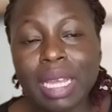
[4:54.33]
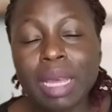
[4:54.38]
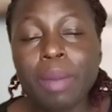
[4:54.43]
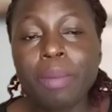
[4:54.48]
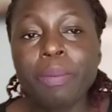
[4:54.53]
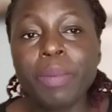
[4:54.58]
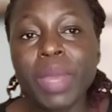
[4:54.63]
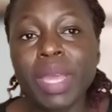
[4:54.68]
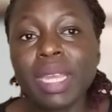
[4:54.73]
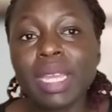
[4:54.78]

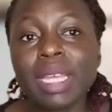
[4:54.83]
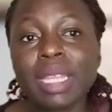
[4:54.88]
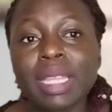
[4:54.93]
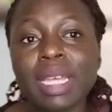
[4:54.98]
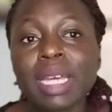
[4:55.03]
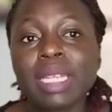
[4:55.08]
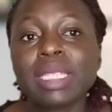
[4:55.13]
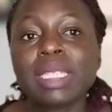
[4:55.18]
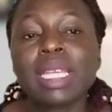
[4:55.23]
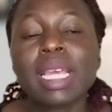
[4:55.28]
meaning
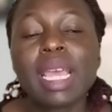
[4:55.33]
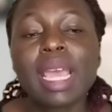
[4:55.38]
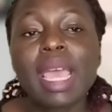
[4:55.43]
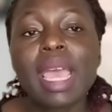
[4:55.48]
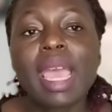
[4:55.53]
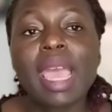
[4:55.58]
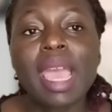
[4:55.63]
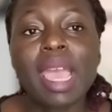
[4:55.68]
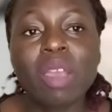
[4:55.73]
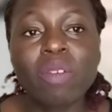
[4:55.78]
that
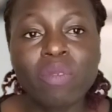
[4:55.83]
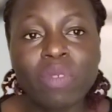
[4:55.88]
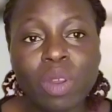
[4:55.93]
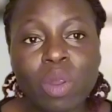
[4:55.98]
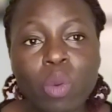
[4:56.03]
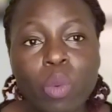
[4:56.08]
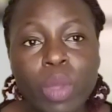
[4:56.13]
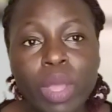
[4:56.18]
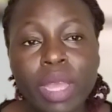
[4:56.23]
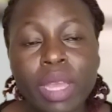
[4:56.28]
every
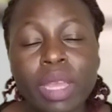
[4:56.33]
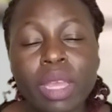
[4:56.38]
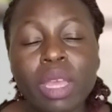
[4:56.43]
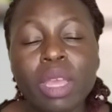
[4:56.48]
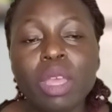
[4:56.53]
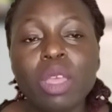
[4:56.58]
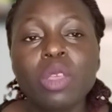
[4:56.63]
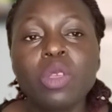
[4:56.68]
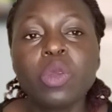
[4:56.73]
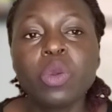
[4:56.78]
week
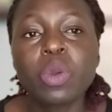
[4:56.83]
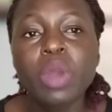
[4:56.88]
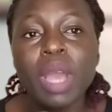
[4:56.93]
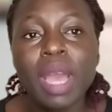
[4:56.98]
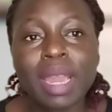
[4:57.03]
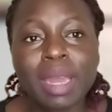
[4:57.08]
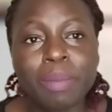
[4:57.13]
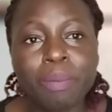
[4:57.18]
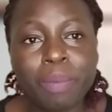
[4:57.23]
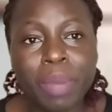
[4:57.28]
you
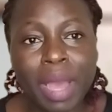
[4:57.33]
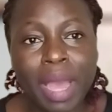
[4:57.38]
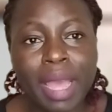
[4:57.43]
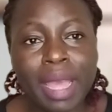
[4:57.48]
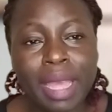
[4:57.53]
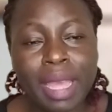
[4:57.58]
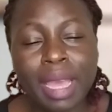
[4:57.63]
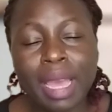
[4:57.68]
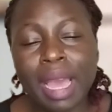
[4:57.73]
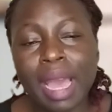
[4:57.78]
can
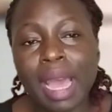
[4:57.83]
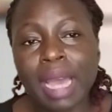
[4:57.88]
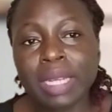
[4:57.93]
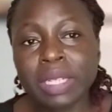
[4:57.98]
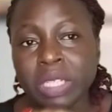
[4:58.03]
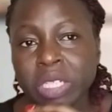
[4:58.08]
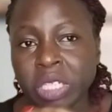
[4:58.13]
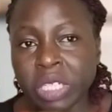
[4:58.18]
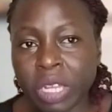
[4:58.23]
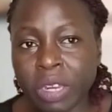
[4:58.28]
buy a
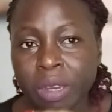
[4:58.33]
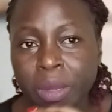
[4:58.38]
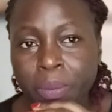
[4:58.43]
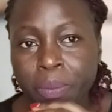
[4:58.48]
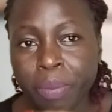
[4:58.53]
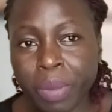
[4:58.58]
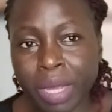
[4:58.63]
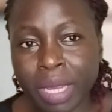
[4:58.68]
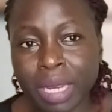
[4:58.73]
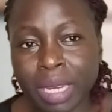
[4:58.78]
treasury
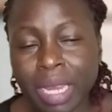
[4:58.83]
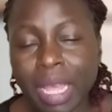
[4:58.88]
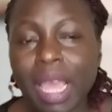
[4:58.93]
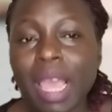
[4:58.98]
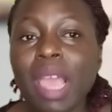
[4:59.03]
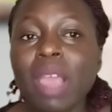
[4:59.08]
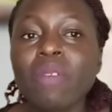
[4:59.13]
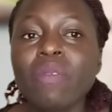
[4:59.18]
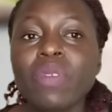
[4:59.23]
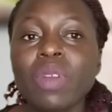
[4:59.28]
bill.
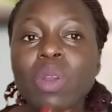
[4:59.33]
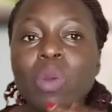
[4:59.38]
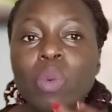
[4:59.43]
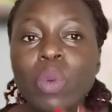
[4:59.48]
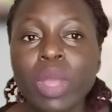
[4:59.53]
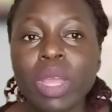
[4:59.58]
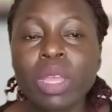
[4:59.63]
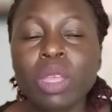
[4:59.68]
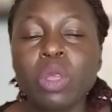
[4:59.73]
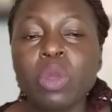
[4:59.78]
Every
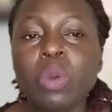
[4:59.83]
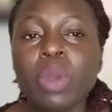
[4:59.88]
week you